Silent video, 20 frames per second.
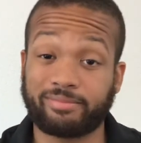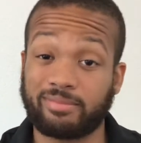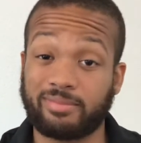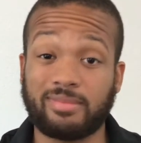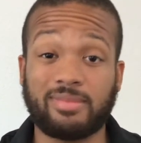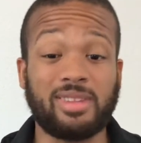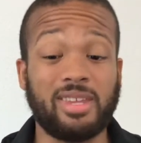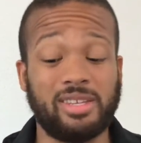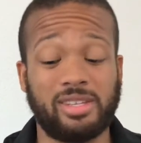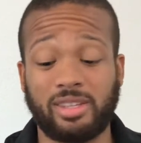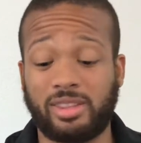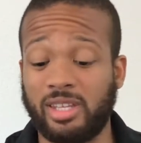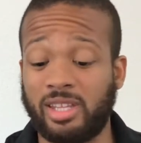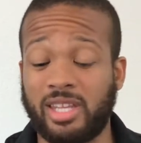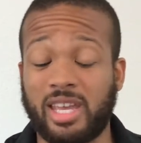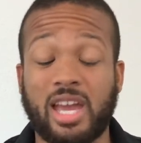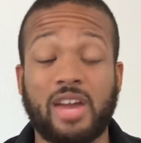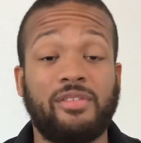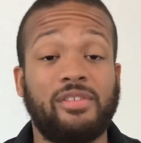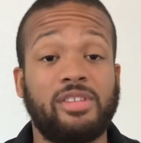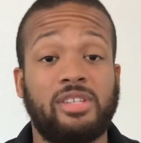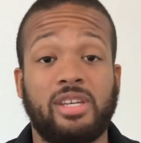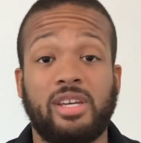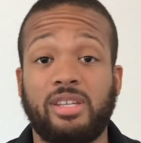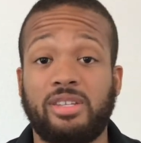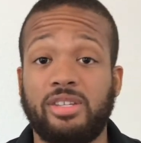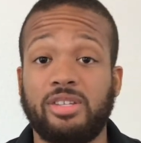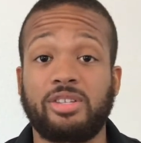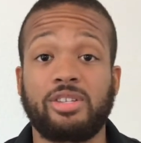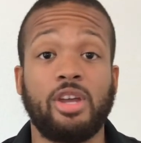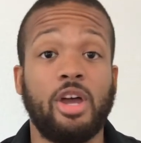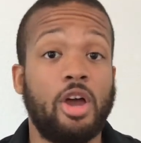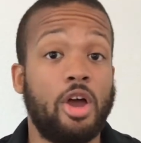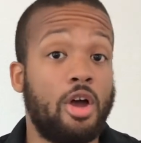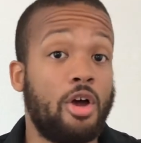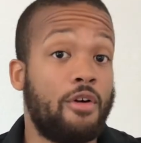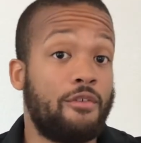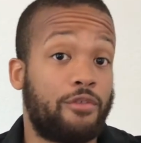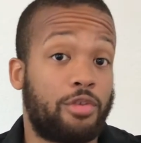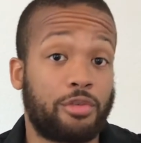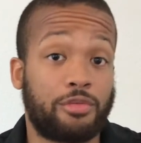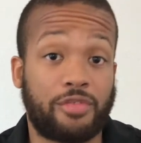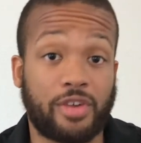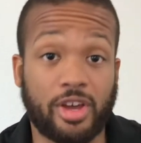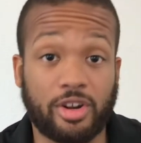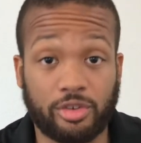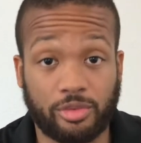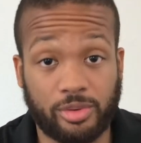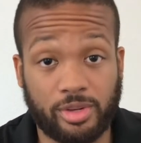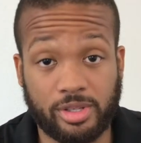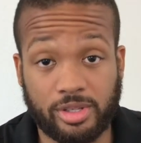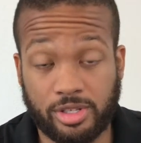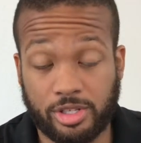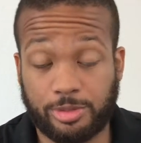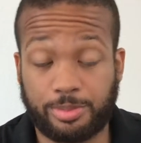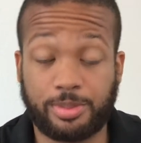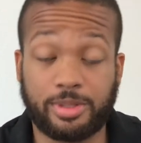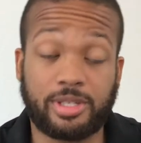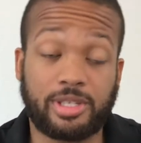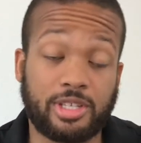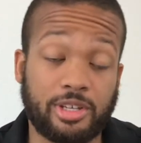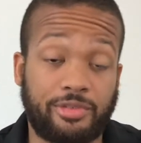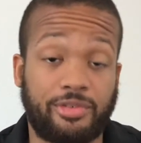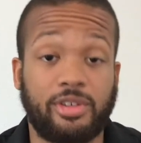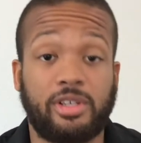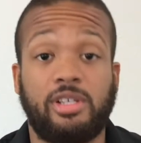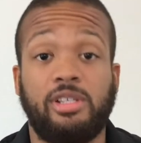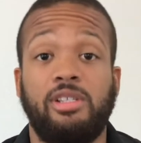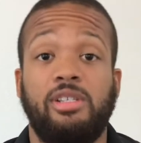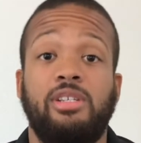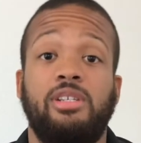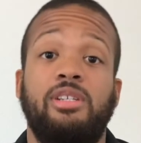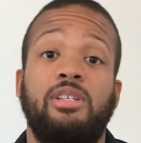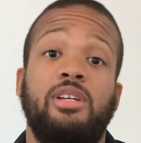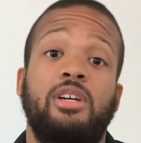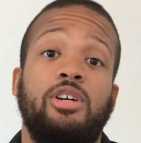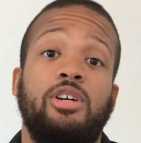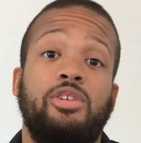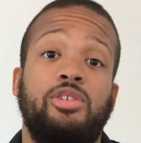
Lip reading: It's a thing they have in Texas for veterans specifically